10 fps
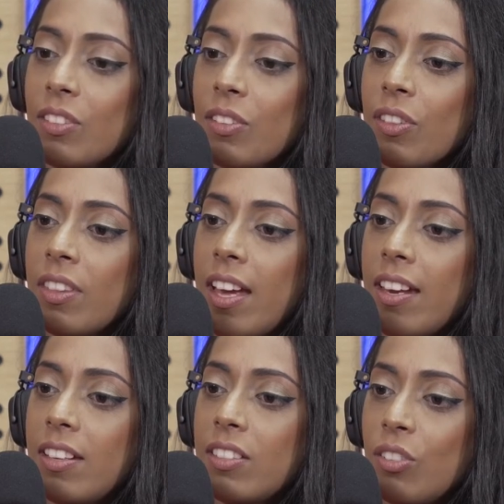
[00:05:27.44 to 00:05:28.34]
So
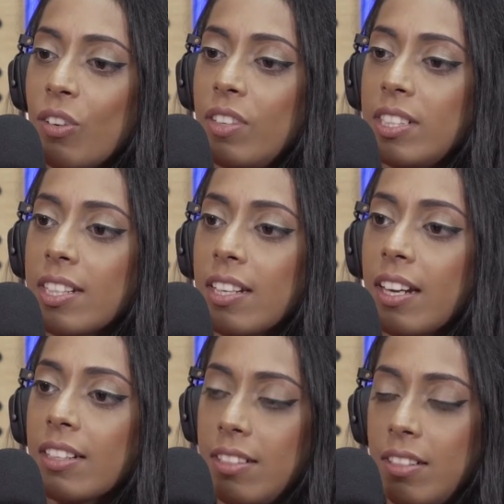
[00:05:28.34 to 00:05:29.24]
that sort of
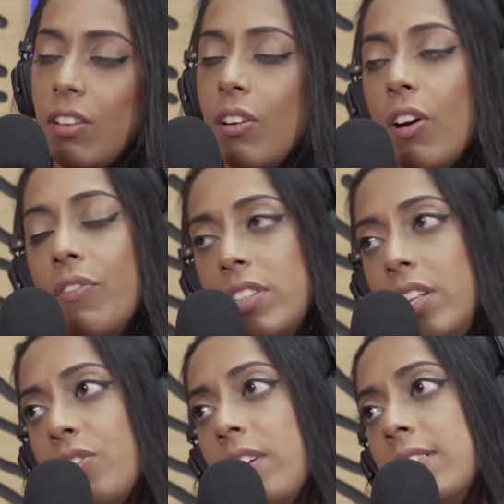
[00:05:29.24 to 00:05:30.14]
disconnect
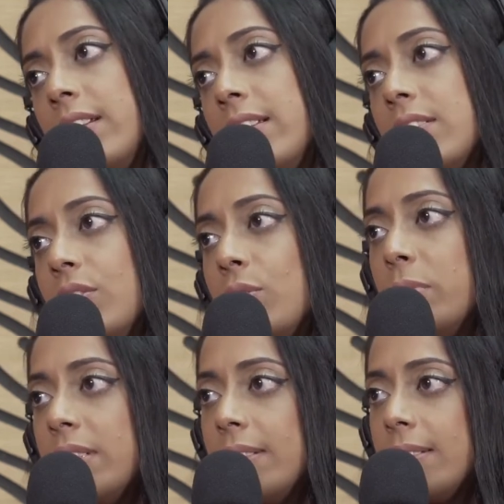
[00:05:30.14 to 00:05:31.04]
obviously translates
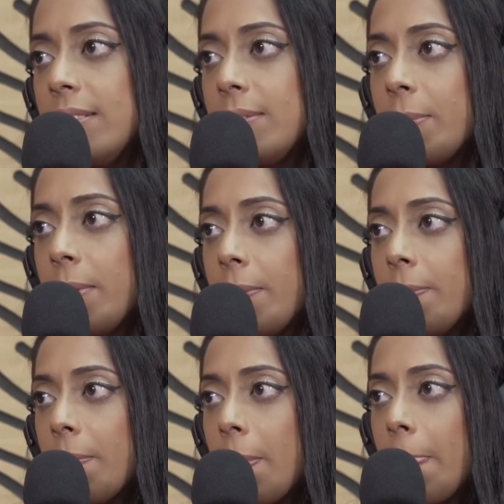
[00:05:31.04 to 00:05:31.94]
into business as
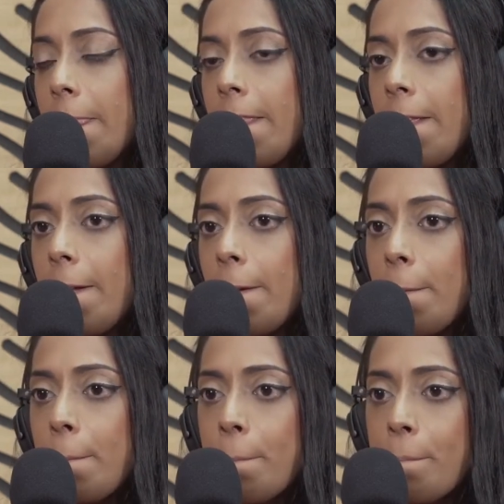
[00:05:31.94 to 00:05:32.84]
well. Mm.
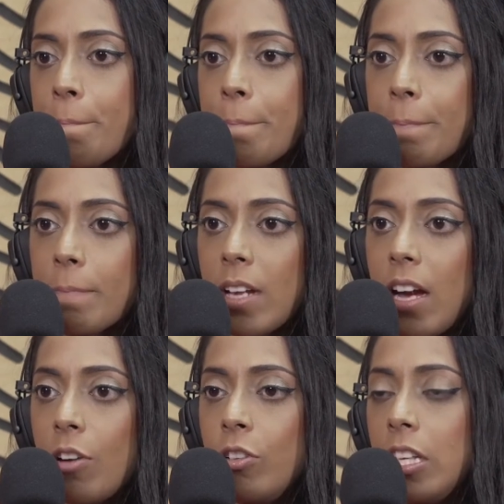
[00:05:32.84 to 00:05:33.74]

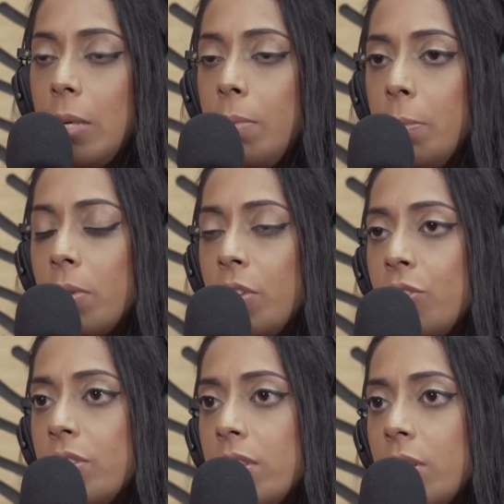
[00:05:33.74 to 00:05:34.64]
How do you keep people
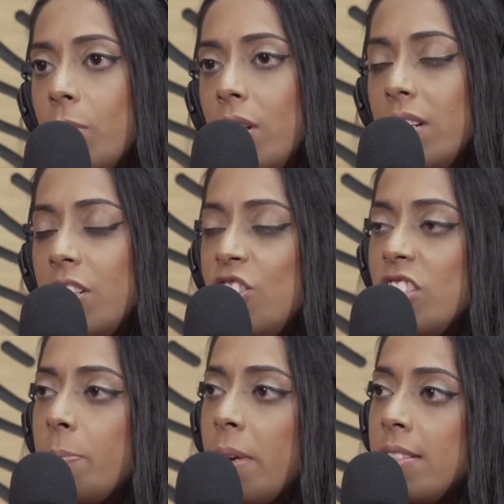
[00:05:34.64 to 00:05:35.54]
interested when
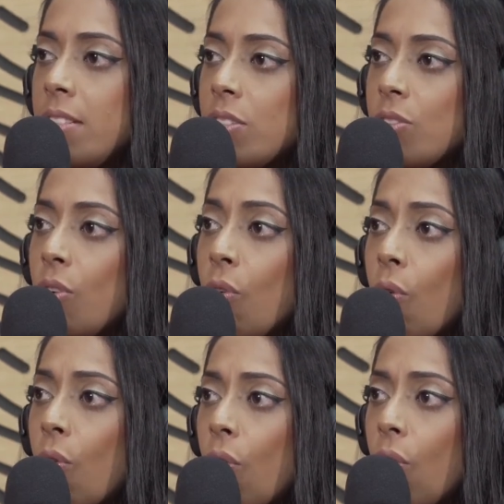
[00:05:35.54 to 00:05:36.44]
attention spans are so
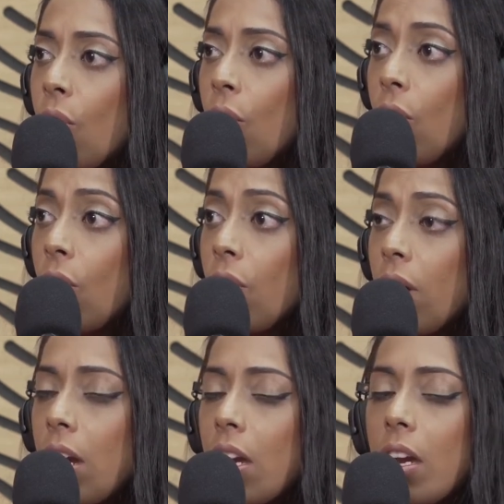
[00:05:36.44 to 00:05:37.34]
low,
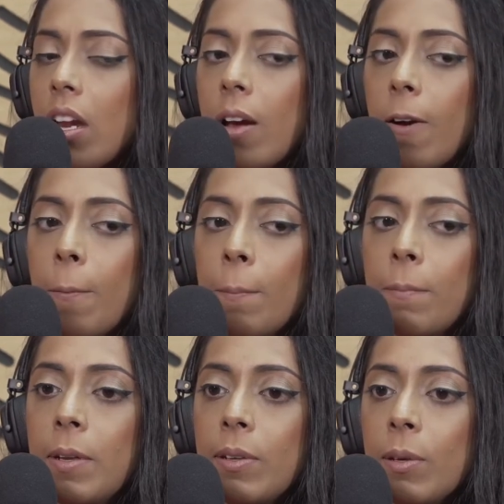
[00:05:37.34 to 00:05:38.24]
right?
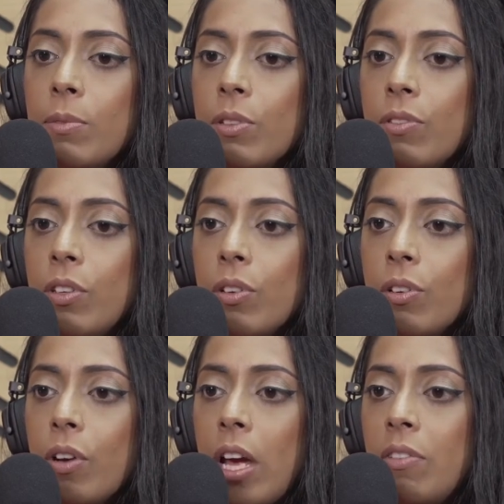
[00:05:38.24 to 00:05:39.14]
Mm. In terms of
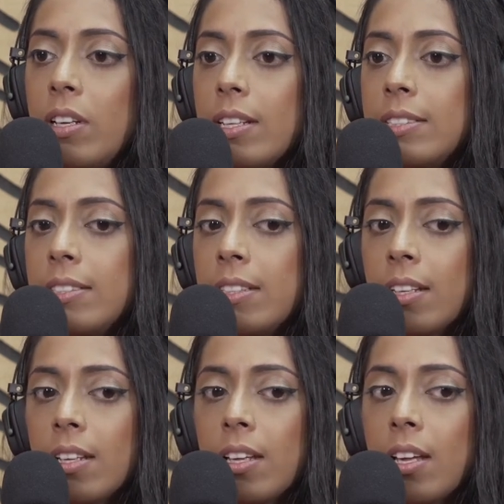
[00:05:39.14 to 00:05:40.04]
your advertising,
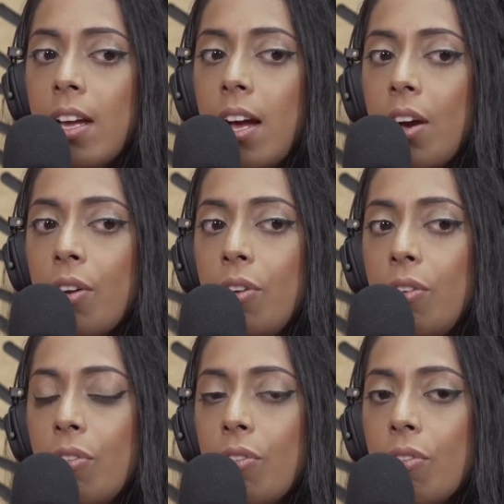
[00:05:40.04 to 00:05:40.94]
how do
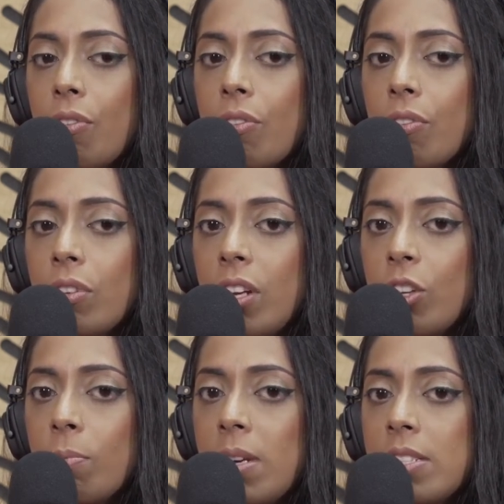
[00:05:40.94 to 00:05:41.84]
you
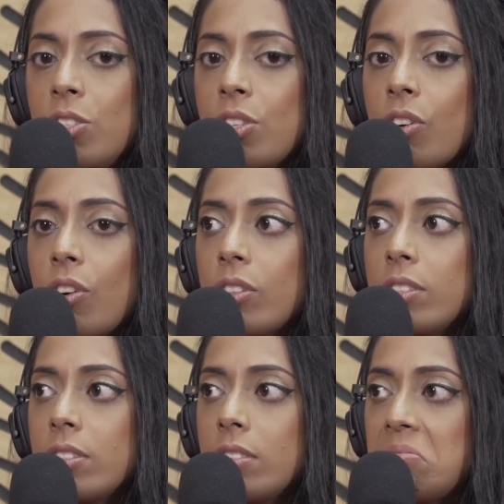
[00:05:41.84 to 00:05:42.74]
get your message
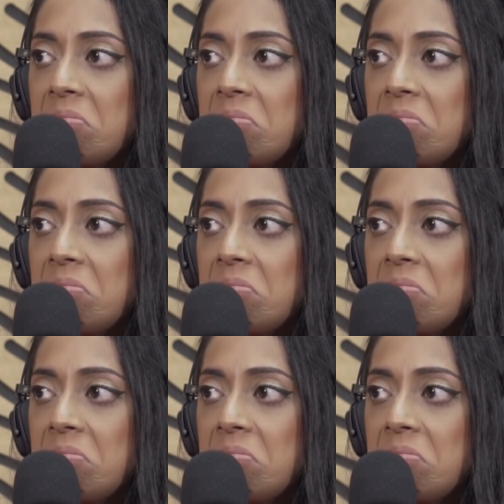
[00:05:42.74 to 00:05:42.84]
across